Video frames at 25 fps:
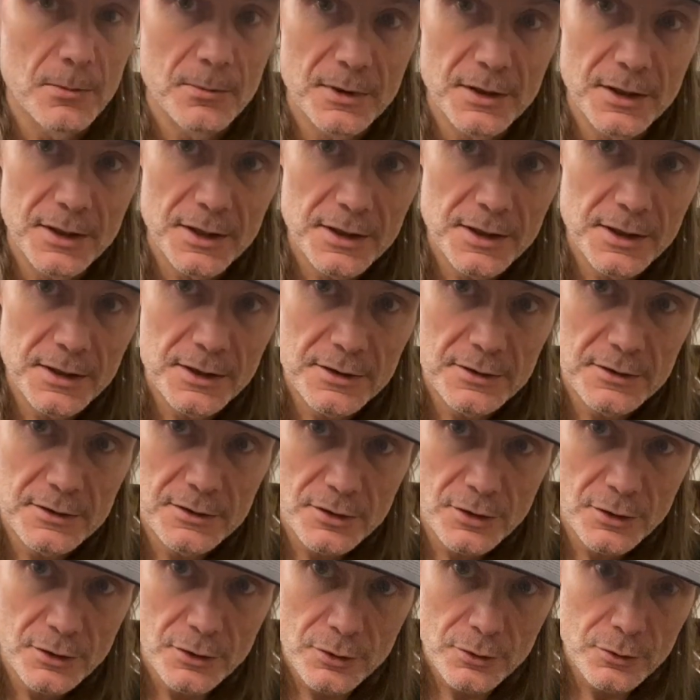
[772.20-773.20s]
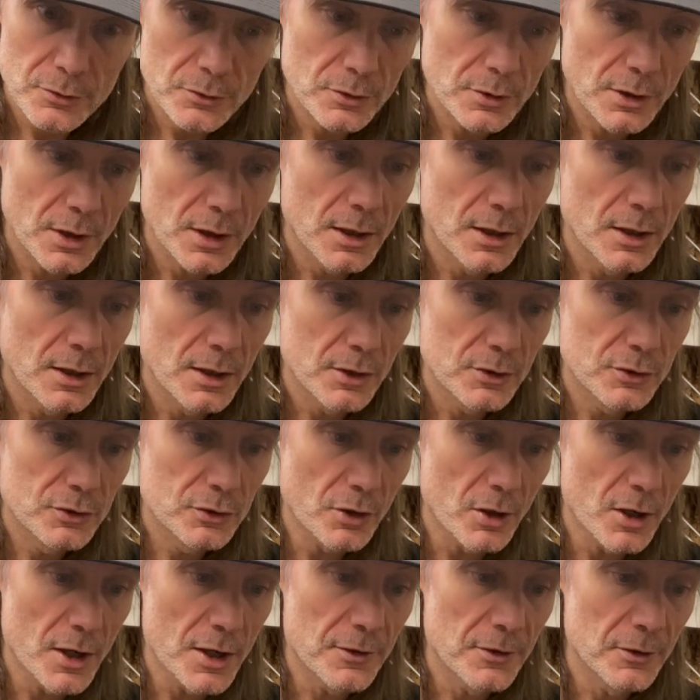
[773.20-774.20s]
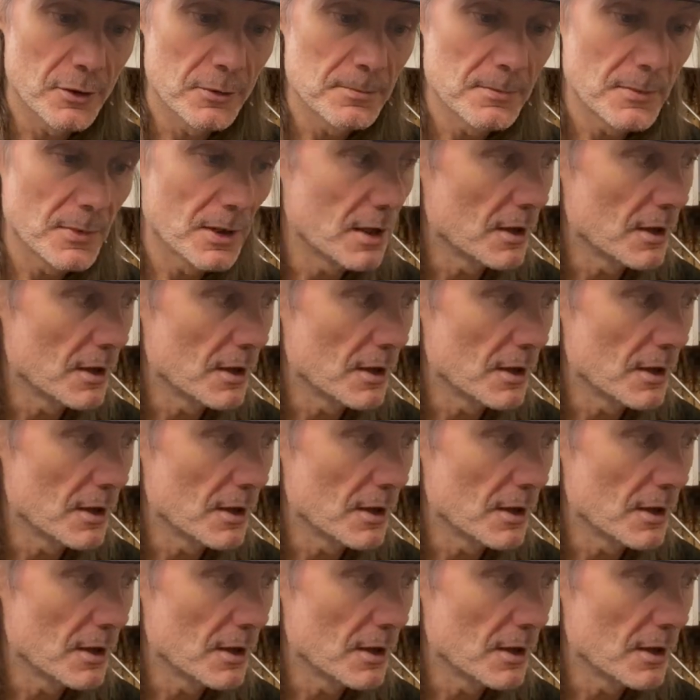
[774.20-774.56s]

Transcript: is to dry them